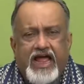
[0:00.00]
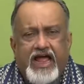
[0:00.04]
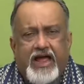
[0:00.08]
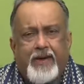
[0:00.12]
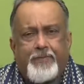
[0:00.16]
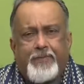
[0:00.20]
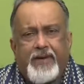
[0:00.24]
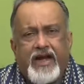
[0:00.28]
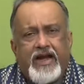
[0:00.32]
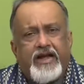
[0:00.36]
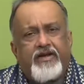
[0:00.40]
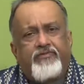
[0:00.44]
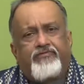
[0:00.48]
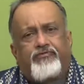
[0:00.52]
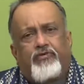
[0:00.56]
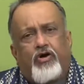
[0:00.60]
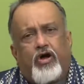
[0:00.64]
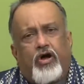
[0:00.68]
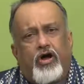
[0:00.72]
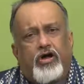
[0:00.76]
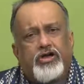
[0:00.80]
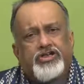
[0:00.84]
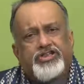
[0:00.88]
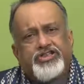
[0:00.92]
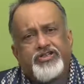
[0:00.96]
meant
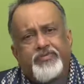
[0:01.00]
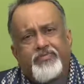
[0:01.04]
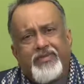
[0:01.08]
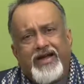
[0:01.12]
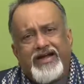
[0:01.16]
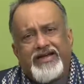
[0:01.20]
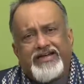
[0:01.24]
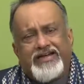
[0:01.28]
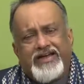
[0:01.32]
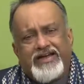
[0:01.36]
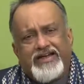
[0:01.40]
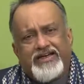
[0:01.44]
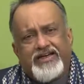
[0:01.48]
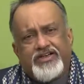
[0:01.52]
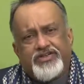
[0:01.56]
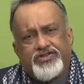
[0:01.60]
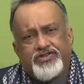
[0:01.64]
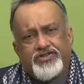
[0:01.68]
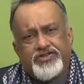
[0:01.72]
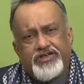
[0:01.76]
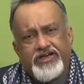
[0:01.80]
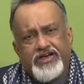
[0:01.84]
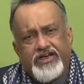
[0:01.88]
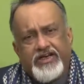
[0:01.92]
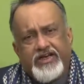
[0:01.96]
for cement
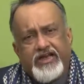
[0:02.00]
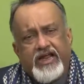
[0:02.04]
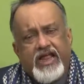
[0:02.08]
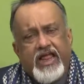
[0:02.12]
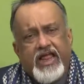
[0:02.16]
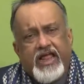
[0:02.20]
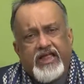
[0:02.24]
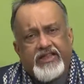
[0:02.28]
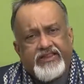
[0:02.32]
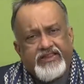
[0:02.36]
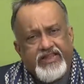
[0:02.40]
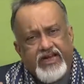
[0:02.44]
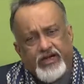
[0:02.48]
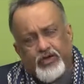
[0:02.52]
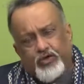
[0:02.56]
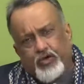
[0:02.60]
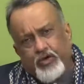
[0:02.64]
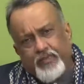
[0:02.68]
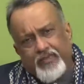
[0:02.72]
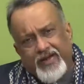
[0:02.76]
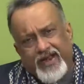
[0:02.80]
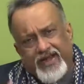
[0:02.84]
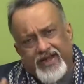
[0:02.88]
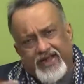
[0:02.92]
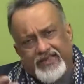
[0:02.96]
industry. There
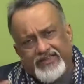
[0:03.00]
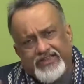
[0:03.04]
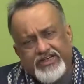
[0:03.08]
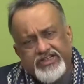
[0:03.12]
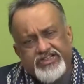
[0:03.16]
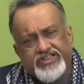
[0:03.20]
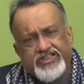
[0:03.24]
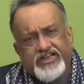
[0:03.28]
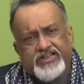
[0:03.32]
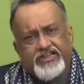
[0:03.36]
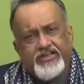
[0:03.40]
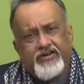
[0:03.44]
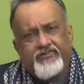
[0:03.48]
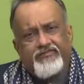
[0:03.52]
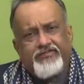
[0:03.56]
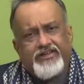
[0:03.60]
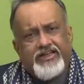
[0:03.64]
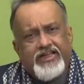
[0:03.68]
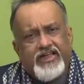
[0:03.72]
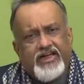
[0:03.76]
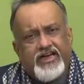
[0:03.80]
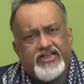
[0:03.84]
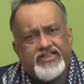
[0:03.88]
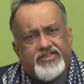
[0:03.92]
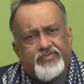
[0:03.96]
could be another set of
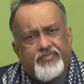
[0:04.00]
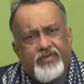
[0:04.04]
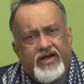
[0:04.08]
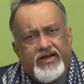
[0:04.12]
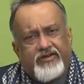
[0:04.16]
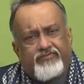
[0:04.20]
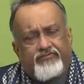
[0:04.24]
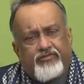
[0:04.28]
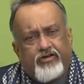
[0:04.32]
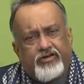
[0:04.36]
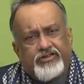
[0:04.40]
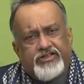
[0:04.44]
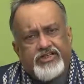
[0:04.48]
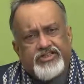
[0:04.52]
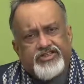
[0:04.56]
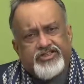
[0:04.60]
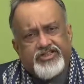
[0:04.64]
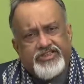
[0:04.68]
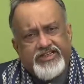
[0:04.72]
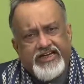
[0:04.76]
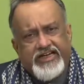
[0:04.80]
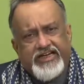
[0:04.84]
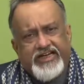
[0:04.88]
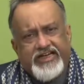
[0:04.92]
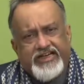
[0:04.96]
gears meant for the
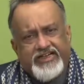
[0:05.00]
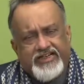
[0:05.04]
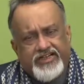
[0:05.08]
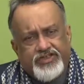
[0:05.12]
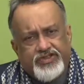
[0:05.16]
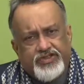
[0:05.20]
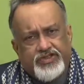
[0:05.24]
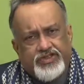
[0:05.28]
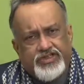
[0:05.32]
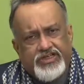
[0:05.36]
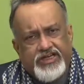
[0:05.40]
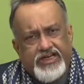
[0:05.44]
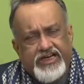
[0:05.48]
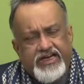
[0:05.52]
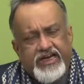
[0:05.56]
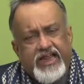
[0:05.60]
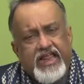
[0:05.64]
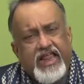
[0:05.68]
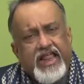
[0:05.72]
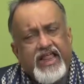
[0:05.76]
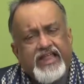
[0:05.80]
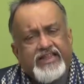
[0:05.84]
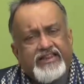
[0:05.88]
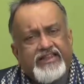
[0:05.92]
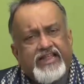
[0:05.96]
steel industry.
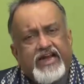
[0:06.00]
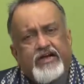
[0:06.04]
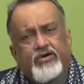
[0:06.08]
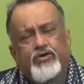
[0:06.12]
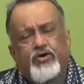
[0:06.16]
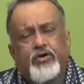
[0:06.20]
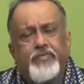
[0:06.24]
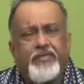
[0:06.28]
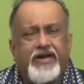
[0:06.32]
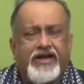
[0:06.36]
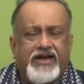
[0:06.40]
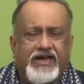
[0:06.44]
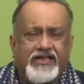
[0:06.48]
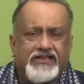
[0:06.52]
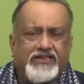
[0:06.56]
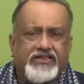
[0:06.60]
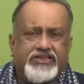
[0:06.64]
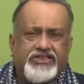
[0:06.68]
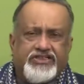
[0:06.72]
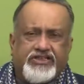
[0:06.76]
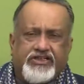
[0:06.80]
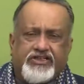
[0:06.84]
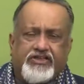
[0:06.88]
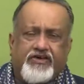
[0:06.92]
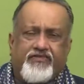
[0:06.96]
There could be another
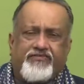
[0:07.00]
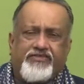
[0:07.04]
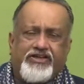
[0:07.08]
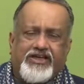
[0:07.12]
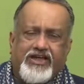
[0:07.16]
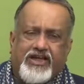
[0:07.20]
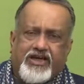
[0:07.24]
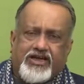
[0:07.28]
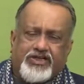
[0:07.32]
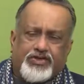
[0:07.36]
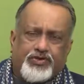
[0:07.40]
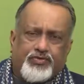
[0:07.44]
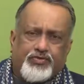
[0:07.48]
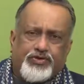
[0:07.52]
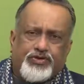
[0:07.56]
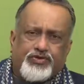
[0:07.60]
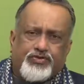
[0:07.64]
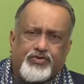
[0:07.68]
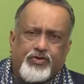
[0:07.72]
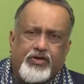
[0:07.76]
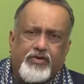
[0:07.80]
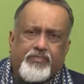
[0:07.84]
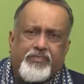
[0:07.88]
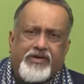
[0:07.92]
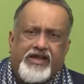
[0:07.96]
set of gears which
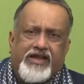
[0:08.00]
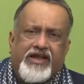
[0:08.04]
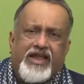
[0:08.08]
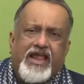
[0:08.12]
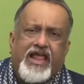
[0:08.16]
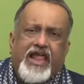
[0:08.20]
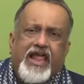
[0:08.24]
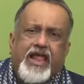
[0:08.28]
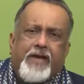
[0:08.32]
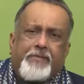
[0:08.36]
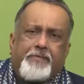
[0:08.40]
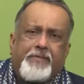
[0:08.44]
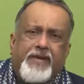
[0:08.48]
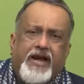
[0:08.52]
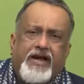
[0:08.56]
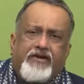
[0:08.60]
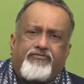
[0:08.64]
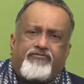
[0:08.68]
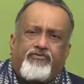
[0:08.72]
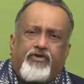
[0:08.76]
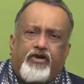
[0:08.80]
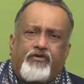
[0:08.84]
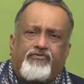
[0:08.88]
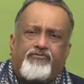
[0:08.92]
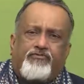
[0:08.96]
will be meant
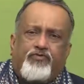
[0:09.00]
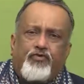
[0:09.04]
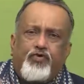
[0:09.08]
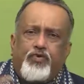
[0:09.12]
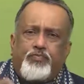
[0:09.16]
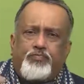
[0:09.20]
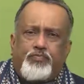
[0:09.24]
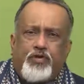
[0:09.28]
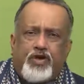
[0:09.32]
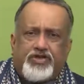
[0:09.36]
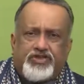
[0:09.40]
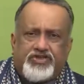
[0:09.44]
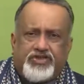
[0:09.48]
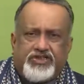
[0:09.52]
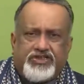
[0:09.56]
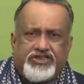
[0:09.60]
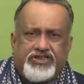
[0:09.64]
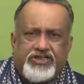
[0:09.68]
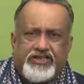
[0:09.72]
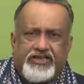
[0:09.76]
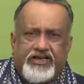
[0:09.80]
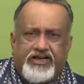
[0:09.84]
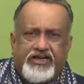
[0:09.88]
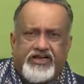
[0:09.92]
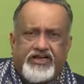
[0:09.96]
for food
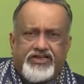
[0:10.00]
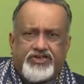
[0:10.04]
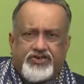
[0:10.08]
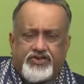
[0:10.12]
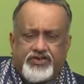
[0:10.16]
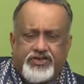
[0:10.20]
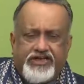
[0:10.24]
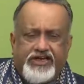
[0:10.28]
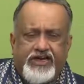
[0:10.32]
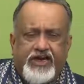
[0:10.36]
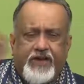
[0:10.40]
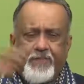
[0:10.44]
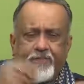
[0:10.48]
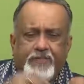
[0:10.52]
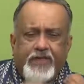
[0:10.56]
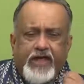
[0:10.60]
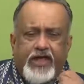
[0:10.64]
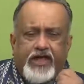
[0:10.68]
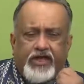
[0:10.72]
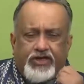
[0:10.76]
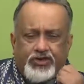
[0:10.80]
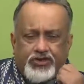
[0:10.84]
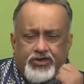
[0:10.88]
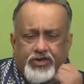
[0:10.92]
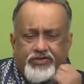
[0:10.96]
processing industry.
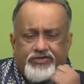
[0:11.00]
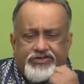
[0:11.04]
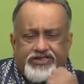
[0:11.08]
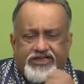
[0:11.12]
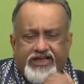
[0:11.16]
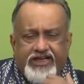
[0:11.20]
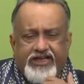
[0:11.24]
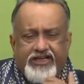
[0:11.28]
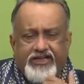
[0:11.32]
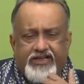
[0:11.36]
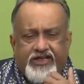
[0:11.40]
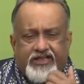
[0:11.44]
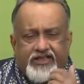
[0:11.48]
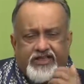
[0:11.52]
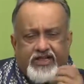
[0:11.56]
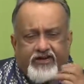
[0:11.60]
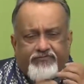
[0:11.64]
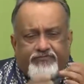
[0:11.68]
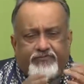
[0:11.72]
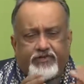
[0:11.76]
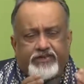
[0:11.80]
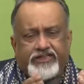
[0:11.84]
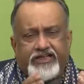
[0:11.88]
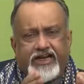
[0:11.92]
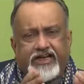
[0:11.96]
So, you see,
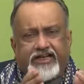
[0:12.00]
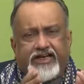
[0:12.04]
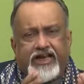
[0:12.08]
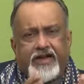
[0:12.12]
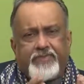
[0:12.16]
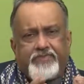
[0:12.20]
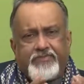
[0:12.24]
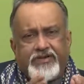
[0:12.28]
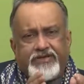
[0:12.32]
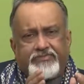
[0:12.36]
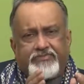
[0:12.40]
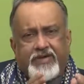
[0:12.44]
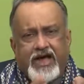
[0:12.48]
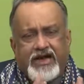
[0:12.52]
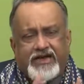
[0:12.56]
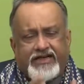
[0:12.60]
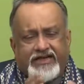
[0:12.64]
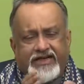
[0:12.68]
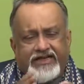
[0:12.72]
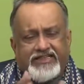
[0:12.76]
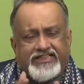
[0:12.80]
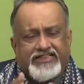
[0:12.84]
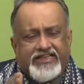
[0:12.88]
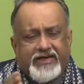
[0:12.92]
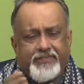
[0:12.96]
therefore, there can be
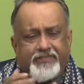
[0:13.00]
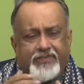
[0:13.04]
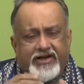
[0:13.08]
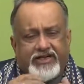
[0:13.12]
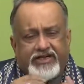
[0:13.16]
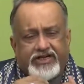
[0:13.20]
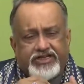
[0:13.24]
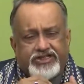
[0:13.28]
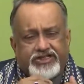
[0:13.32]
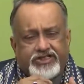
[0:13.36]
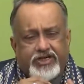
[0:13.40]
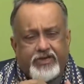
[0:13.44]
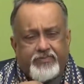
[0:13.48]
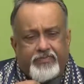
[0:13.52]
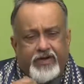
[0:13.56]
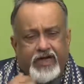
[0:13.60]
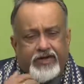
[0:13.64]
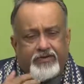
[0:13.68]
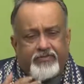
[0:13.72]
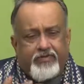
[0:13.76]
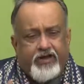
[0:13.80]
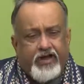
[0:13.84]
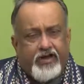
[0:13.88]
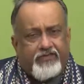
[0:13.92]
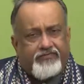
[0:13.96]
market segmentation
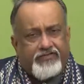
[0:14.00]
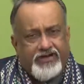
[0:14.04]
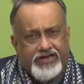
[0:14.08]
by way of